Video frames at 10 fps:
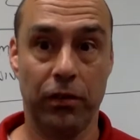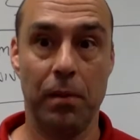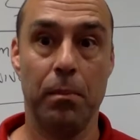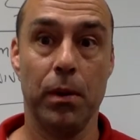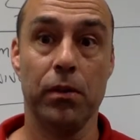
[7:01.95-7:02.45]

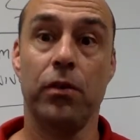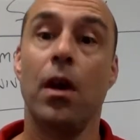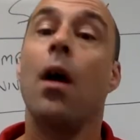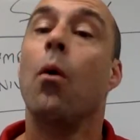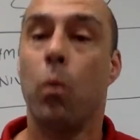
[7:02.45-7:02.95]
symbols.
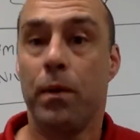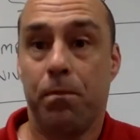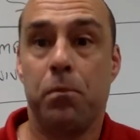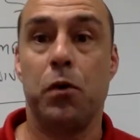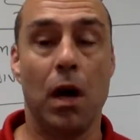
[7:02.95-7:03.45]
We've
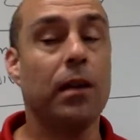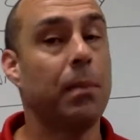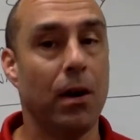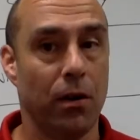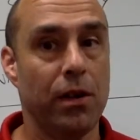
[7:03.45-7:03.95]
talked
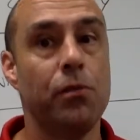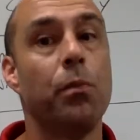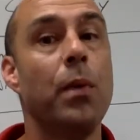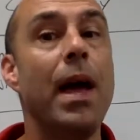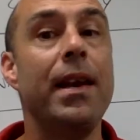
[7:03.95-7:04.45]
about or you
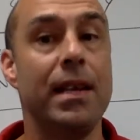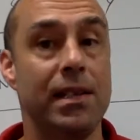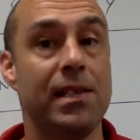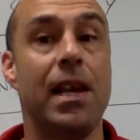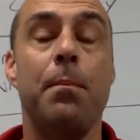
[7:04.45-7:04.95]
read
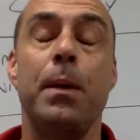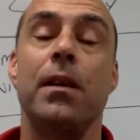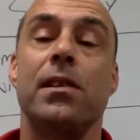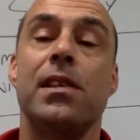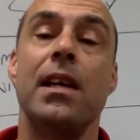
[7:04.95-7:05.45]
in
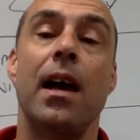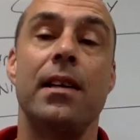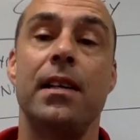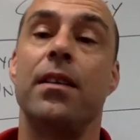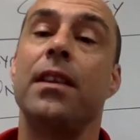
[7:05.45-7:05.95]
Sapiens the
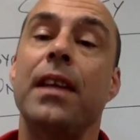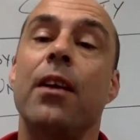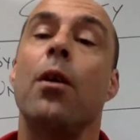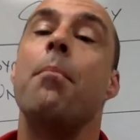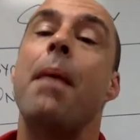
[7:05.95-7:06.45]
idea that
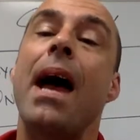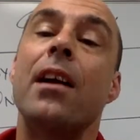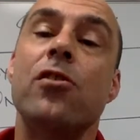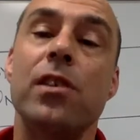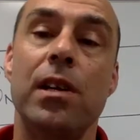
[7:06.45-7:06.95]
they are
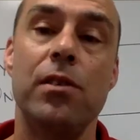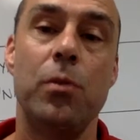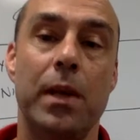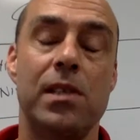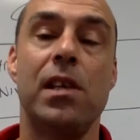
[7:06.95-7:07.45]
imagined
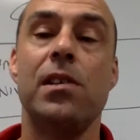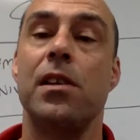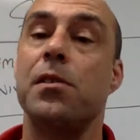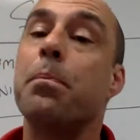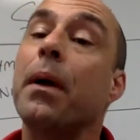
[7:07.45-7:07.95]
into
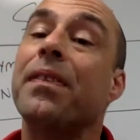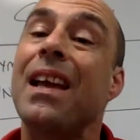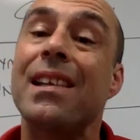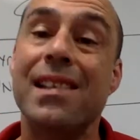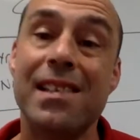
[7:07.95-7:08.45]
existence, but
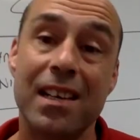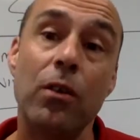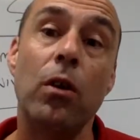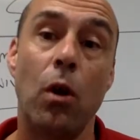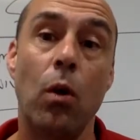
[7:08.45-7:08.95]
they
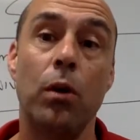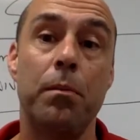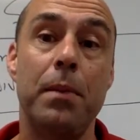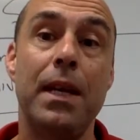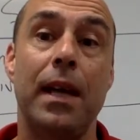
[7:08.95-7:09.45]
still
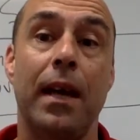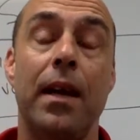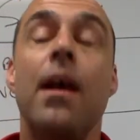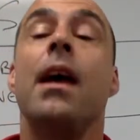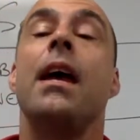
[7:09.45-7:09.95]
hold meaning.
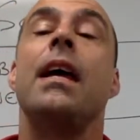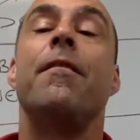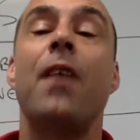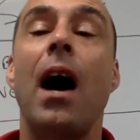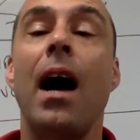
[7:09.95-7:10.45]

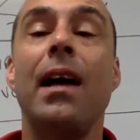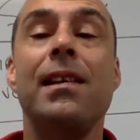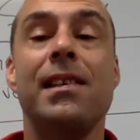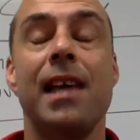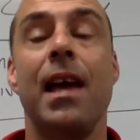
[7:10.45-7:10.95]
If I
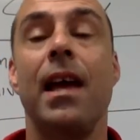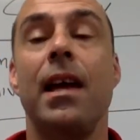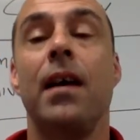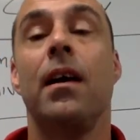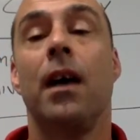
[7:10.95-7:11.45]

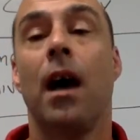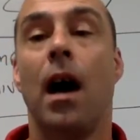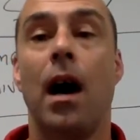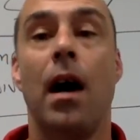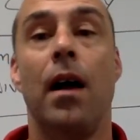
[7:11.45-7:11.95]
say
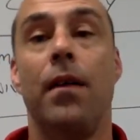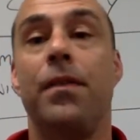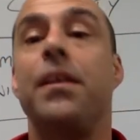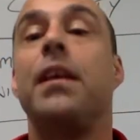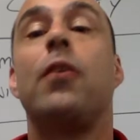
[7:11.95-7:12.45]
uh,
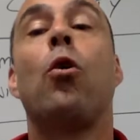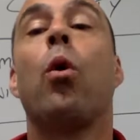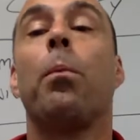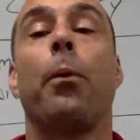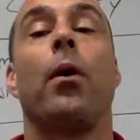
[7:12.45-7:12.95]
the
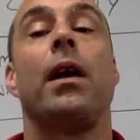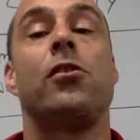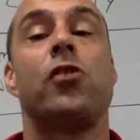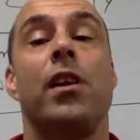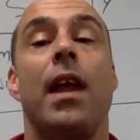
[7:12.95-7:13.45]

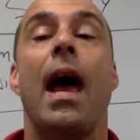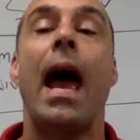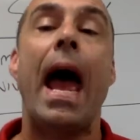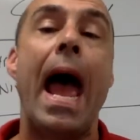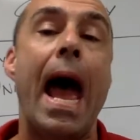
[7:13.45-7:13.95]
corporation
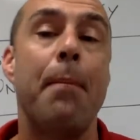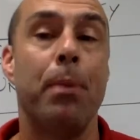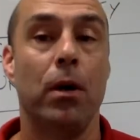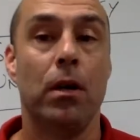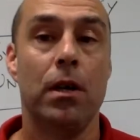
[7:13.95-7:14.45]

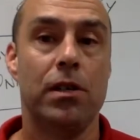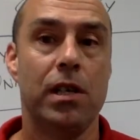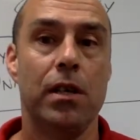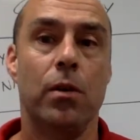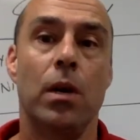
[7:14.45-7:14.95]
Apple to
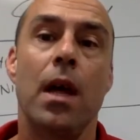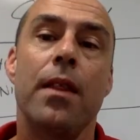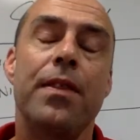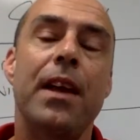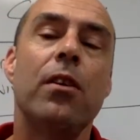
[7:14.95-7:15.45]
you,
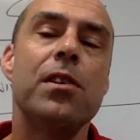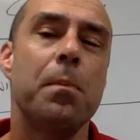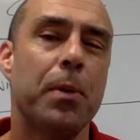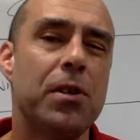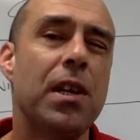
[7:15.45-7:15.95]
there is a
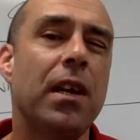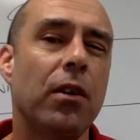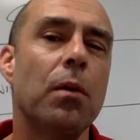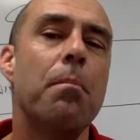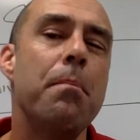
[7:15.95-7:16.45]

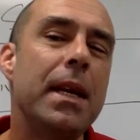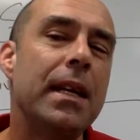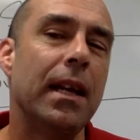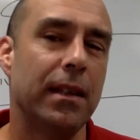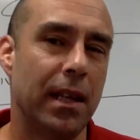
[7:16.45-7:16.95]
particular
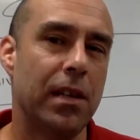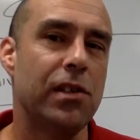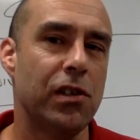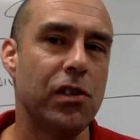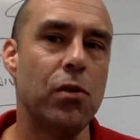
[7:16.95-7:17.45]
meaning that
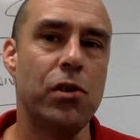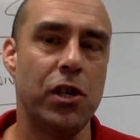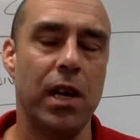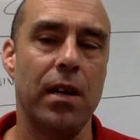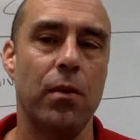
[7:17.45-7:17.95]
is
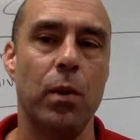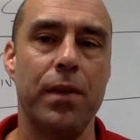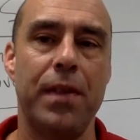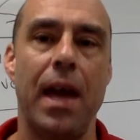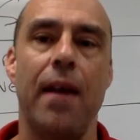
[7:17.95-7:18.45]
associated
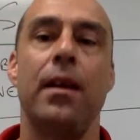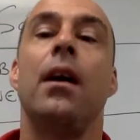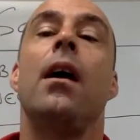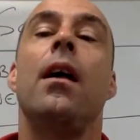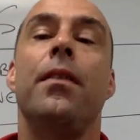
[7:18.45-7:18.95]
with that.
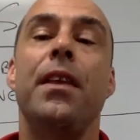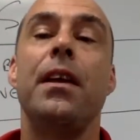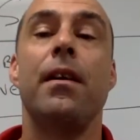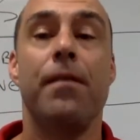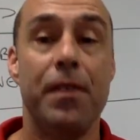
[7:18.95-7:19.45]

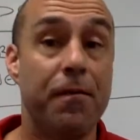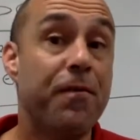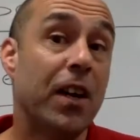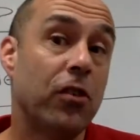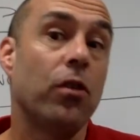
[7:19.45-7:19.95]
The, the
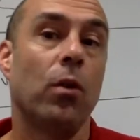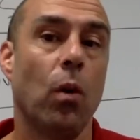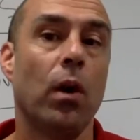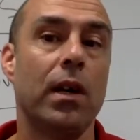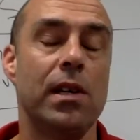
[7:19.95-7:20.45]
fictional
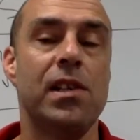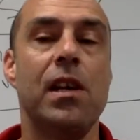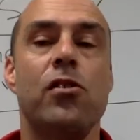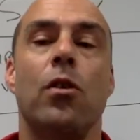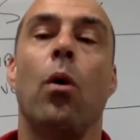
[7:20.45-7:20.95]

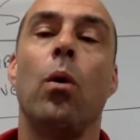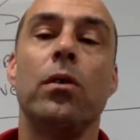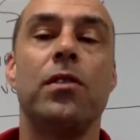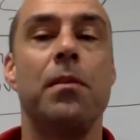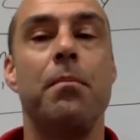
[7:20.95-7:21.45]
organization
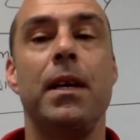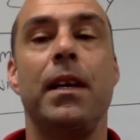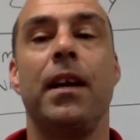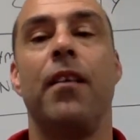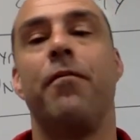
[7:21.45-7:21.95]
holds the
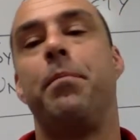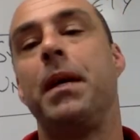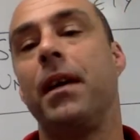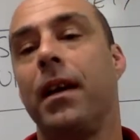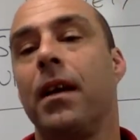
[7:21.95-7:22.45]
meaning of
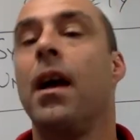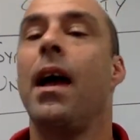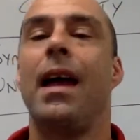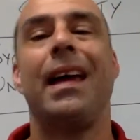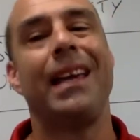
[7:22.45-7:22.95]
being
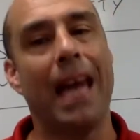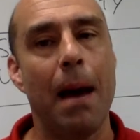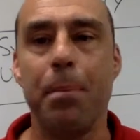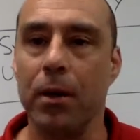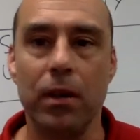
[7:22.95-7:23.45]
a
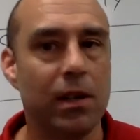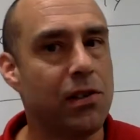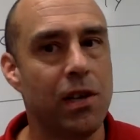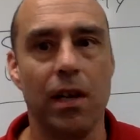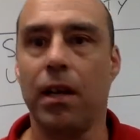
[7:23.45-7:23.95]

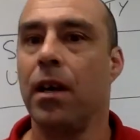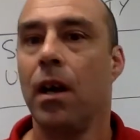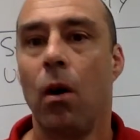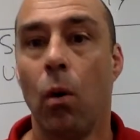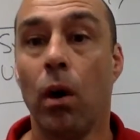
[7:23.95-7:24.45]
capitalistic
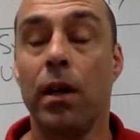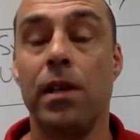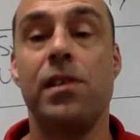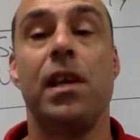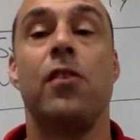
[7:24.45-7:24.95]

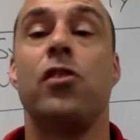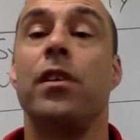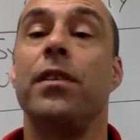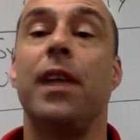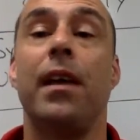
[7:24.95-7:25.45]

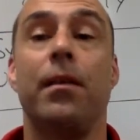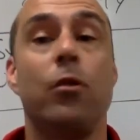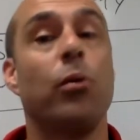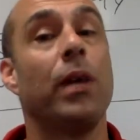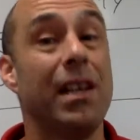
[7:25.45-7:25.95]
organization that
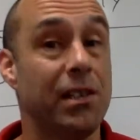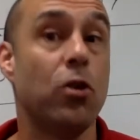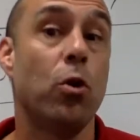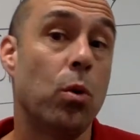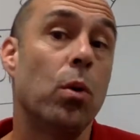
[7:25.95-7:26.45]
creates
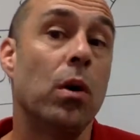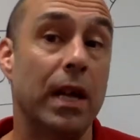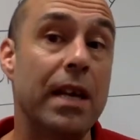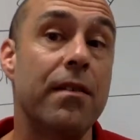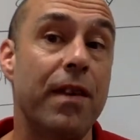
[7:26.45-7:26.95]
cool,
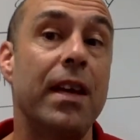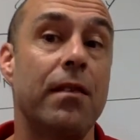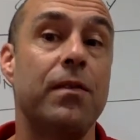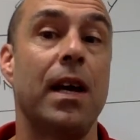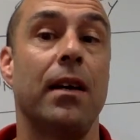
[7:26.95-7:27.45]

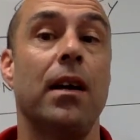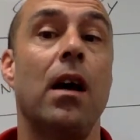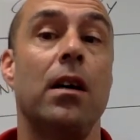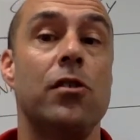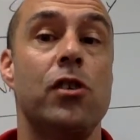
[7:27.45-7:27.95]
innovative
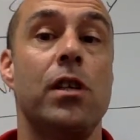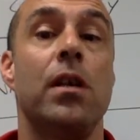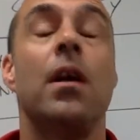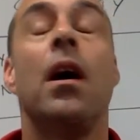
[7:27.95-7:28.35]
technology.